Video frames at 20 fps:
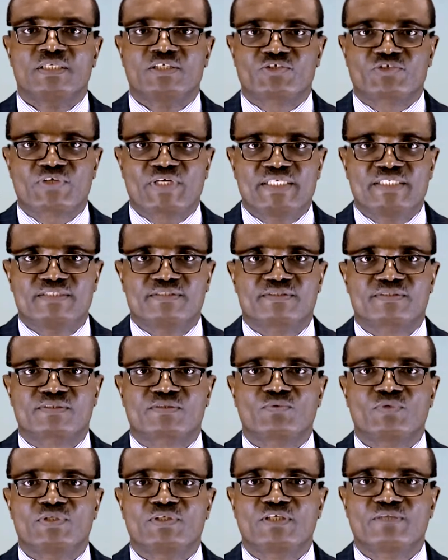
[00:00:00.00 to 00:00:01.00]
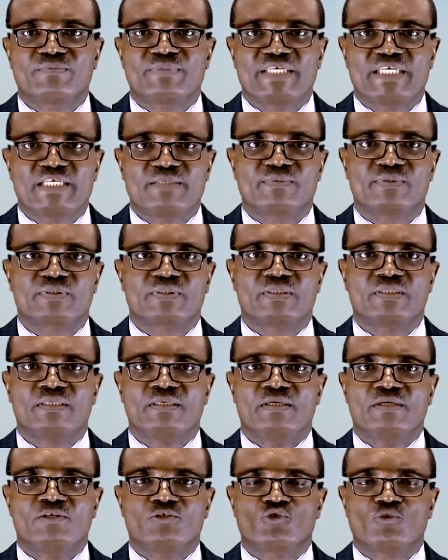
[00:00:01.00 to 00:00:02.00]
traders will not be able
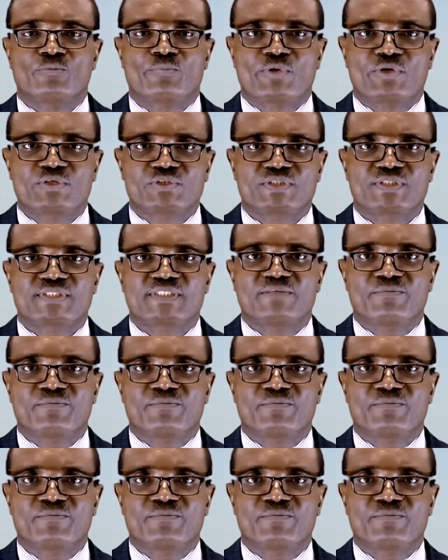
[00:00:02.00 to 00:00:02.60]
to purchase